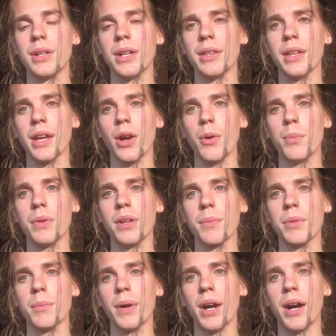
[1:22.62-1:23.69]
and they opened
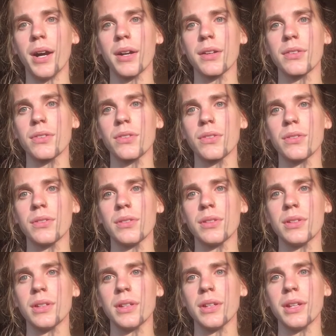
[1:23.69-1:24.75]
up the box,
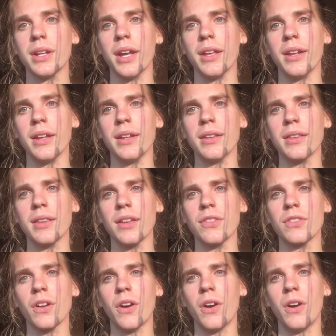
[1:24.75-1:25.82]
and in it they
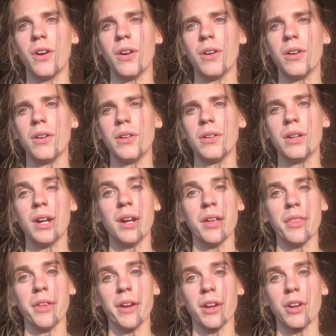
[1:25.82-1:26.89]
saw
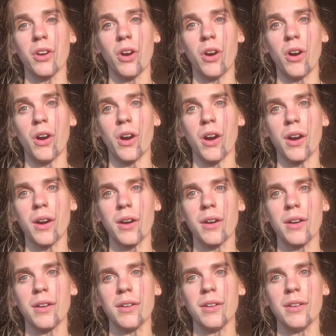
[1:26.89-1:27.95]
their car
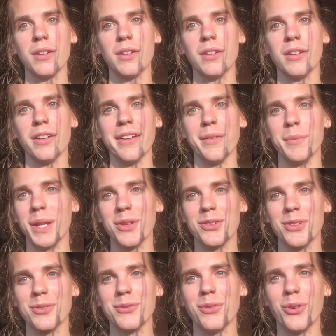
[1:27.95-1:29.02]
in
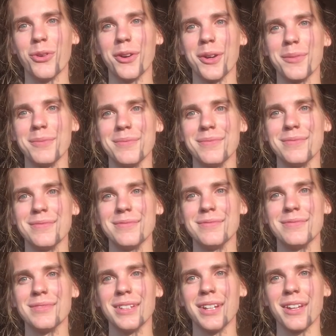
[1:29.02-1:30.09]
miniature form,
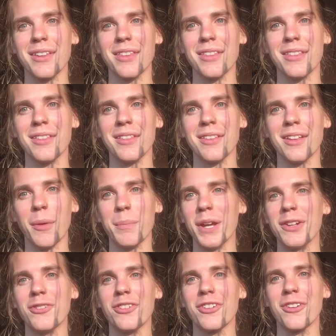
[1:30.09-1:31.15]
a
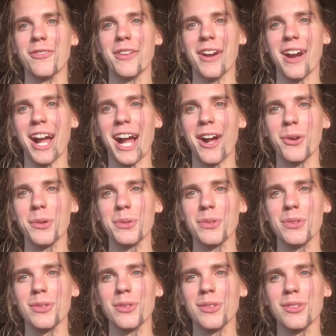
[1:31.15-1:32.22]
picture of their
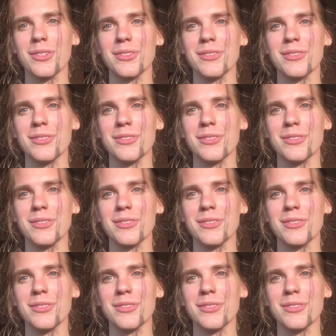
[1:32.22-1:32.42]
house,